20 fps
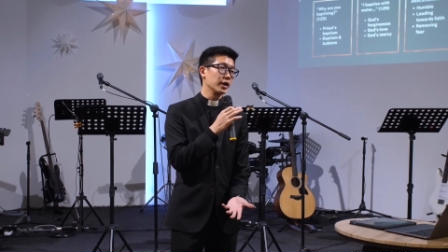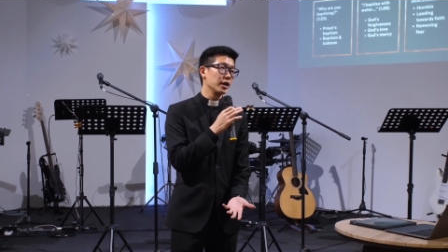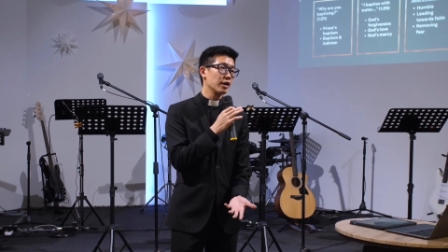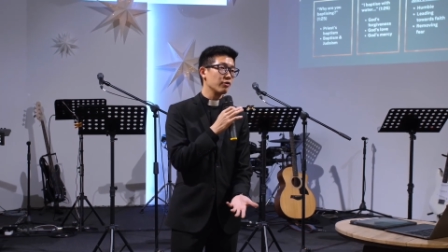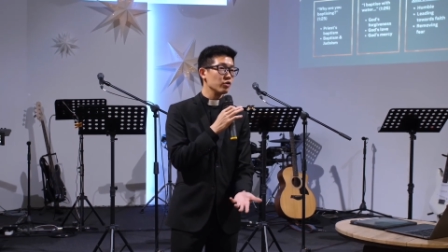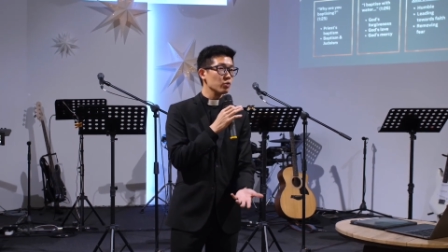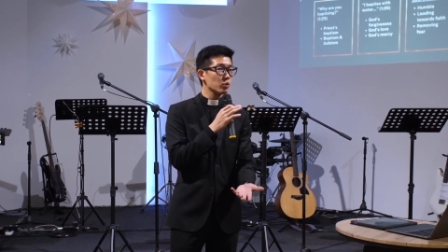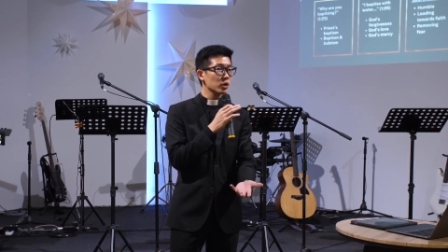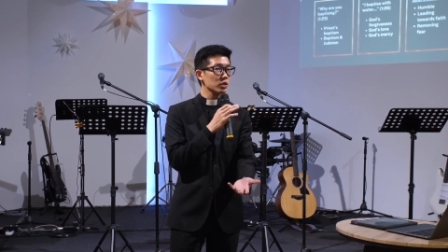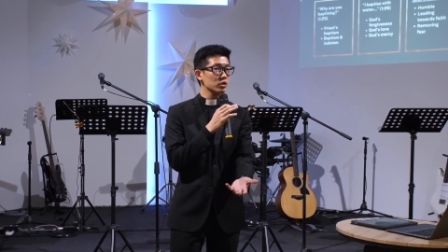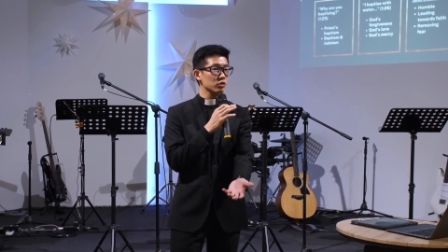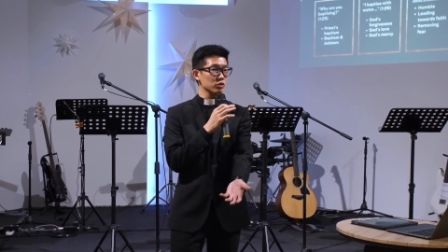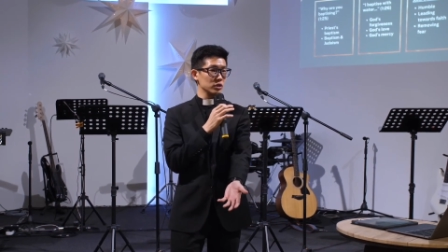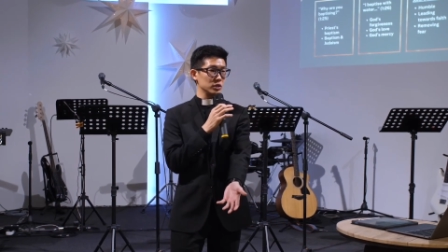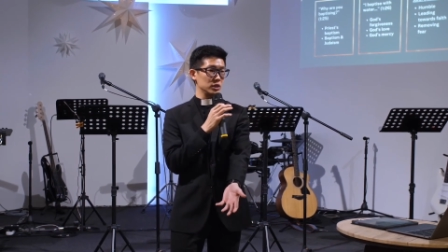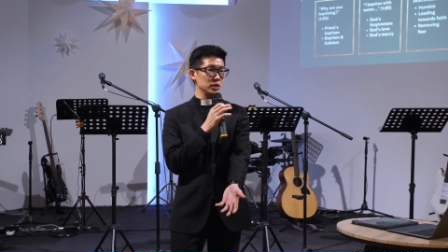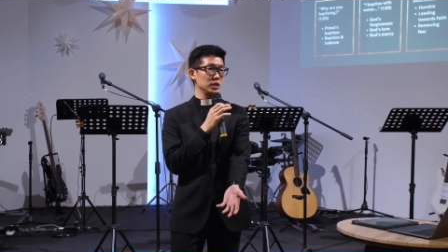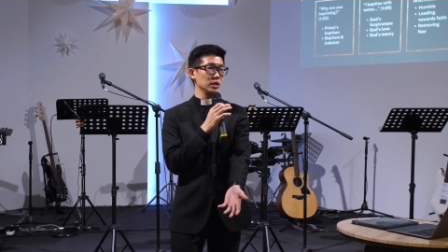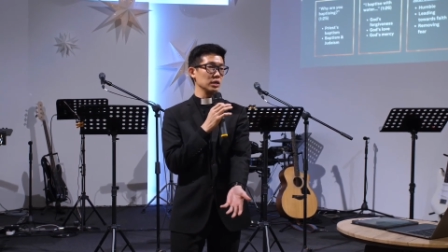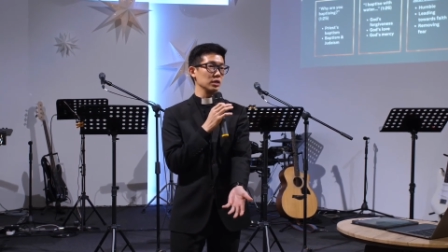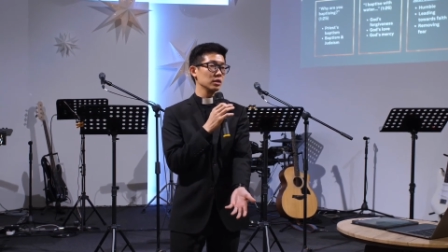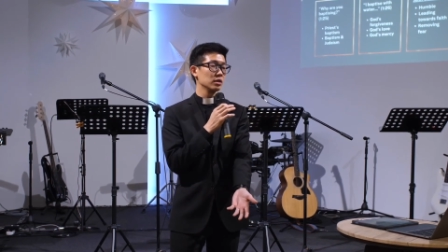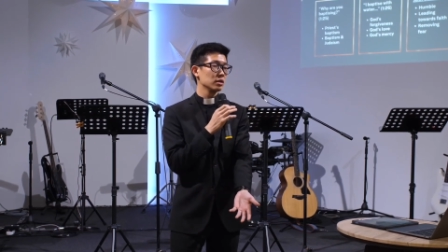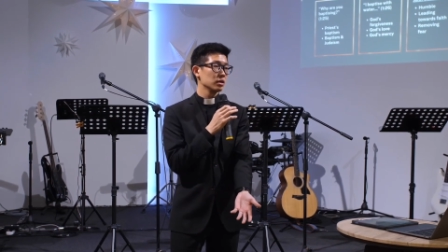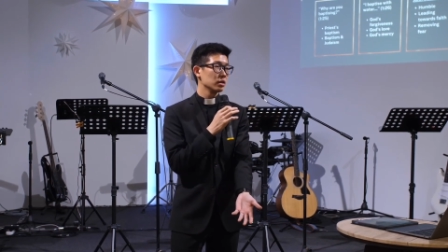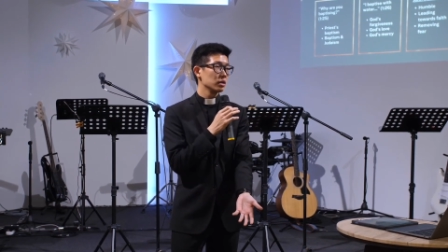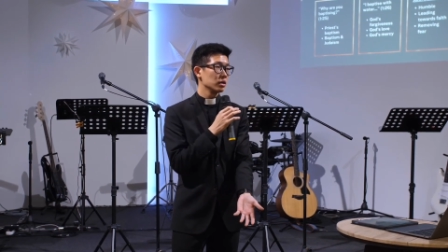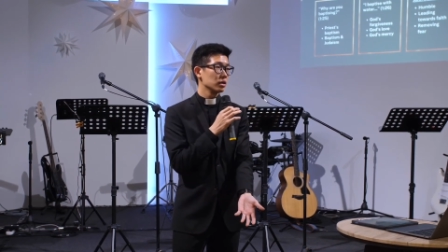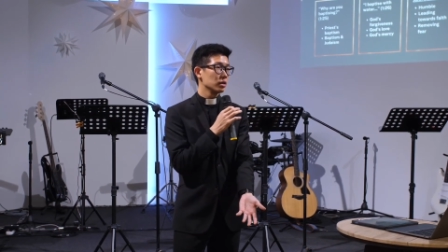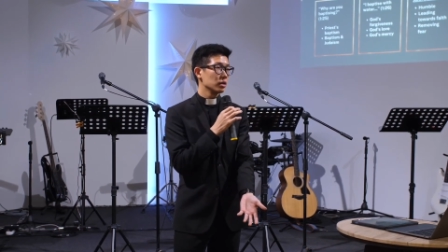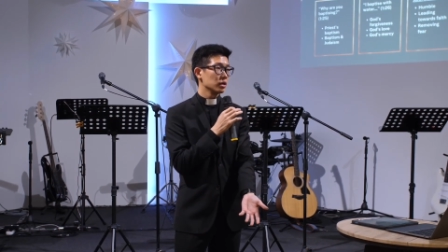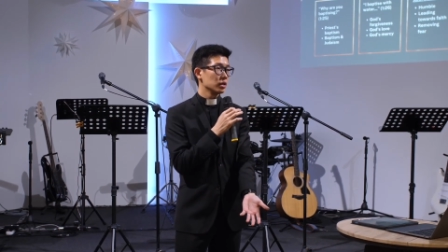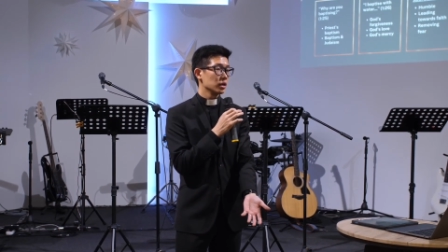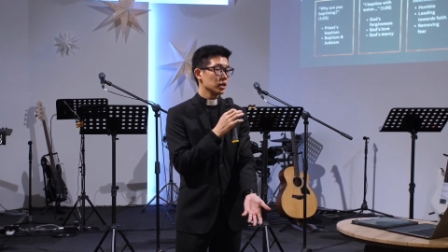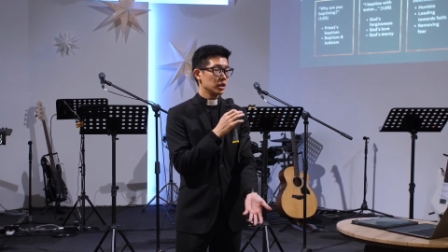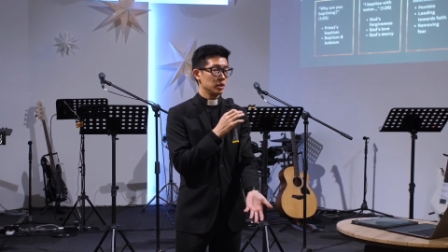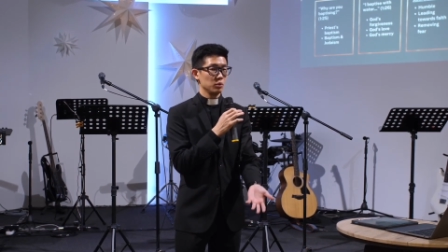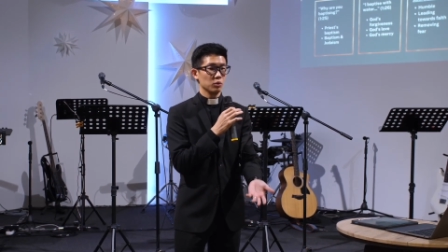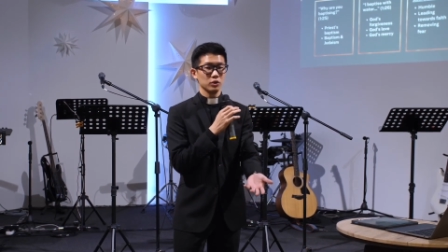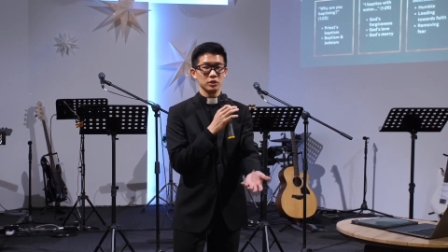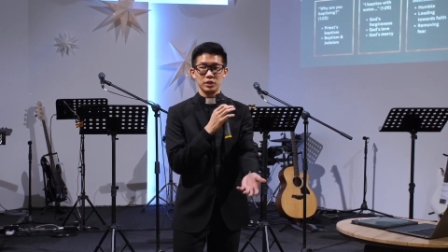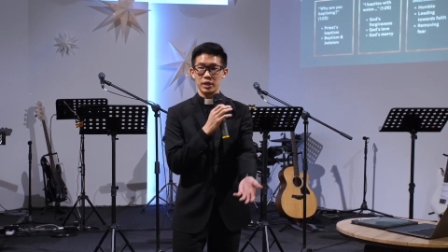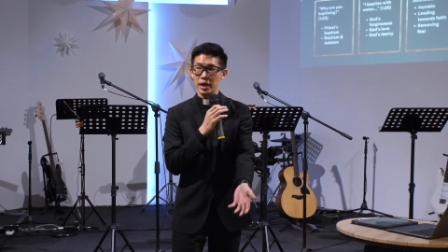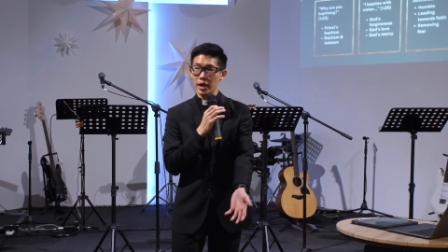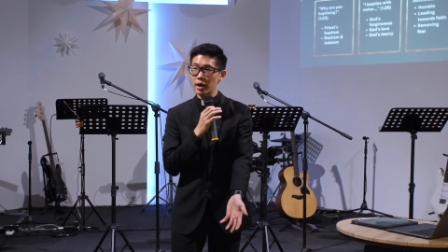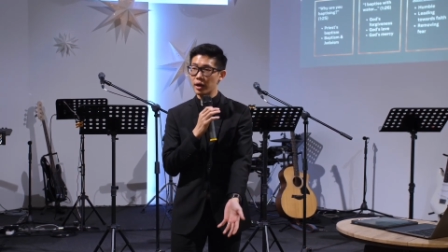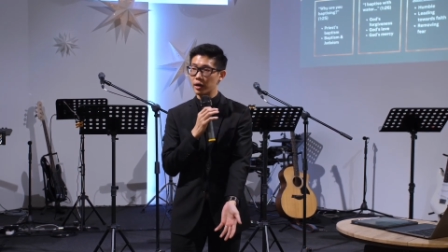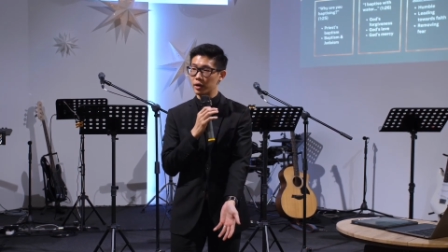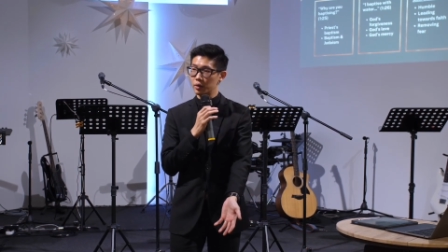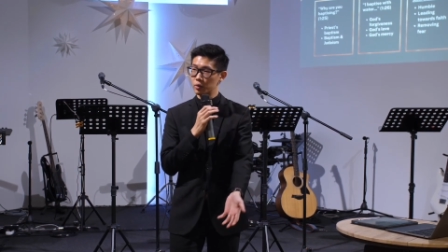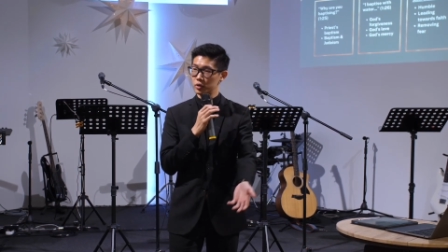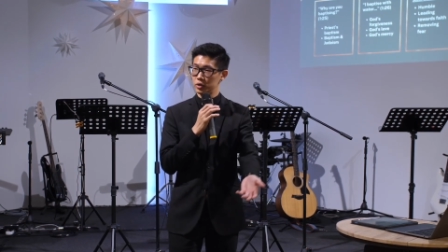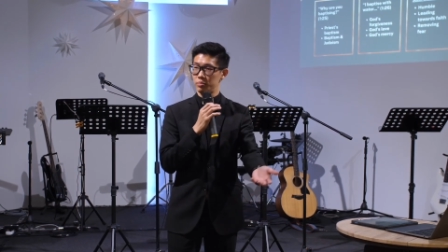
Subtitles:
Everyone could see. He was there. He was